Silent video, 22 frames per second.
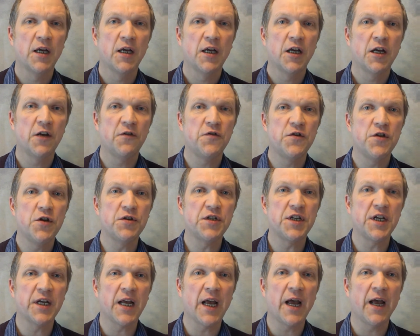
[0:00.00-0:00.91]
If
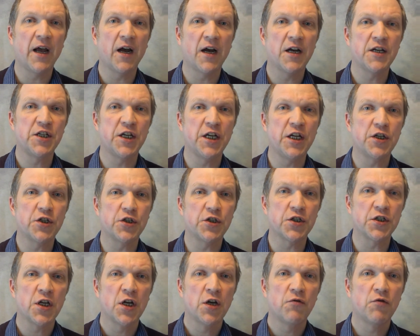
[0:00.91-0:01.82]
using AI
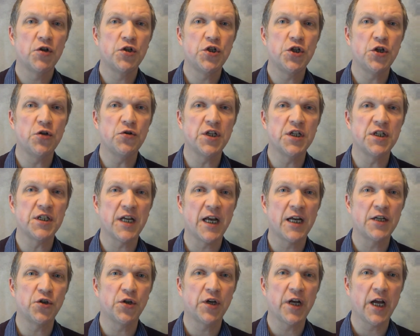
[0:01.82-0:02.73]
teachers reduces
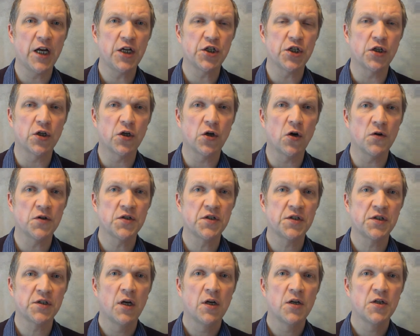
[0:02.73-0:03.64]
education
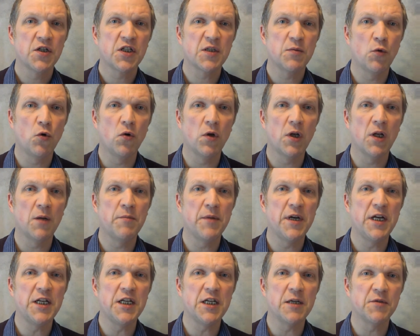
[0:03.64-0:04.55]
costs, small and
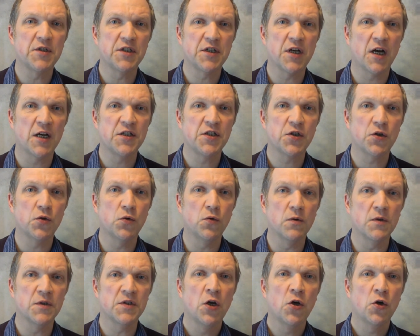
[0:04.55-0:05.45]
medium-sized
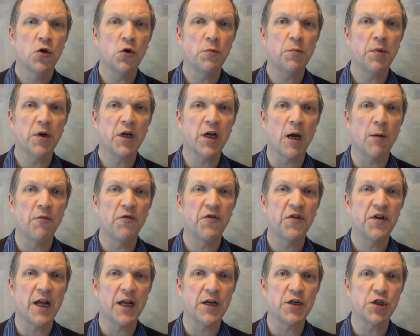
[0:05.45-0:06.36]
schools could become
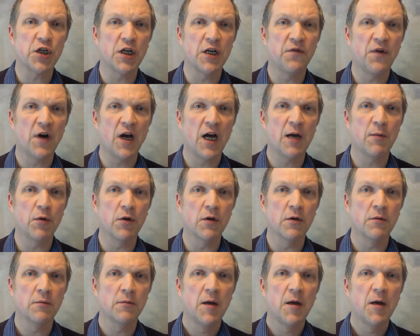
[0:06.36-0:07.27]
financially
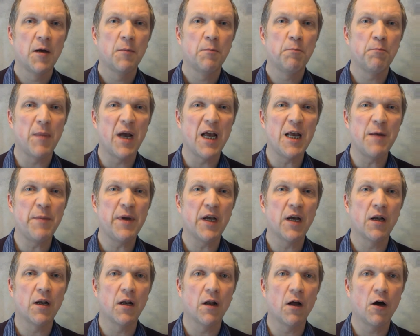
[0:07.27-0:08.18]
viable. Maybe
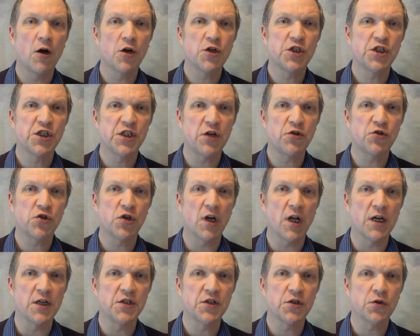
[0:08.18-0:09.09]
a large
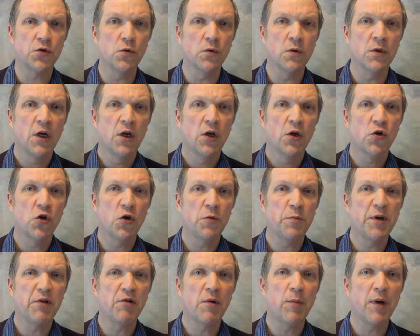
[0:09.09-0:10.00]
centralised school could
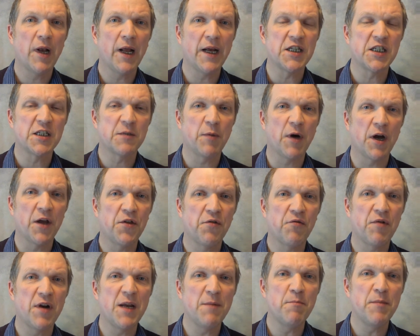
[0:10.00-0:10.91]
be replaced by
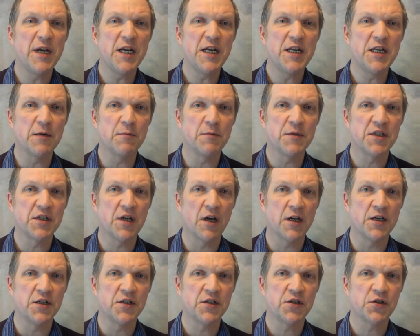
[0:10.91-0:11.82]
3
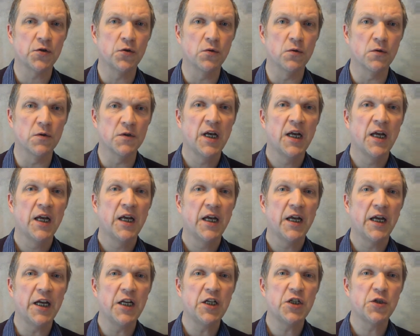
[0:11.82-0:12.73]
medium-sized schools,
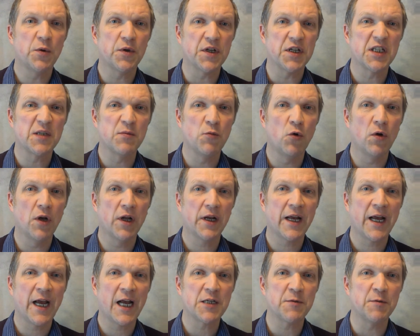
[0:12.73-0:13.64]
each with a smaller
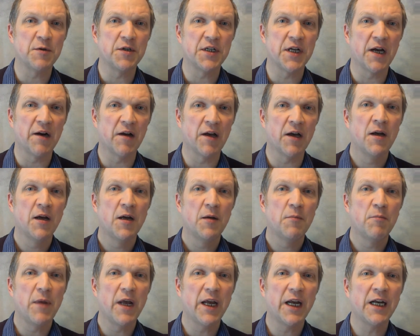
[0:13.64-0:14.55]
catchment area,
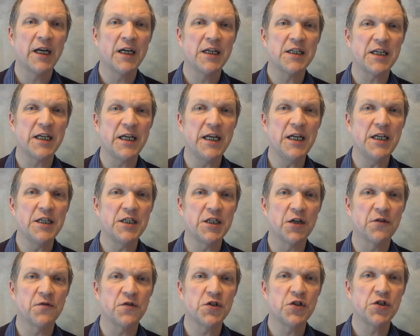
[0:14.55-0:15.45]
making it easier
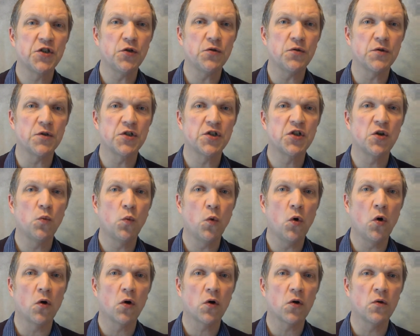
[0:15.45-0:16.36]
for students to
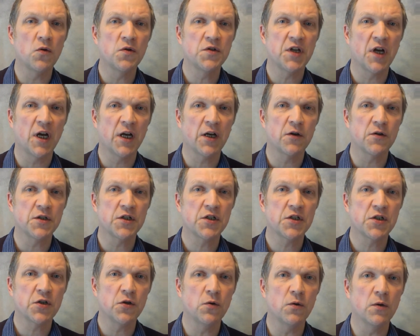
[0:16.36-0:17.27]
walk or cycle to
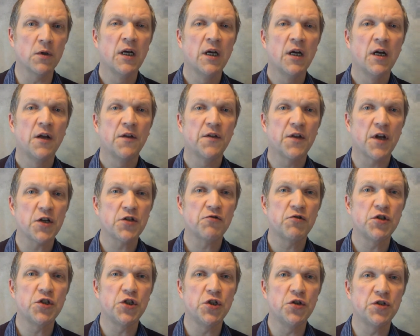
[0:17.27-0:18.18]
school, thus
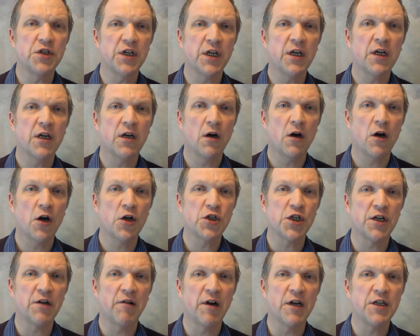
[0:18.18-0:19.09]
reducing
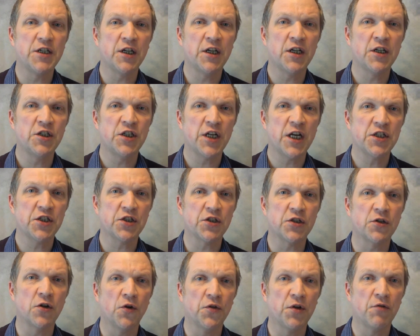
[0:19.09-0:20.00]
car-generated
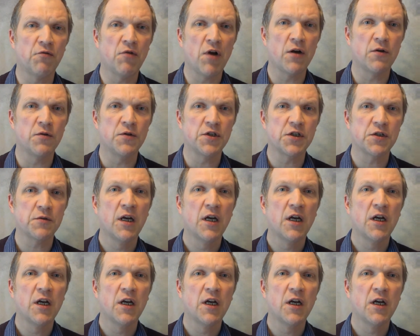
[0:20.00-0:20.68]
congestion on the roads.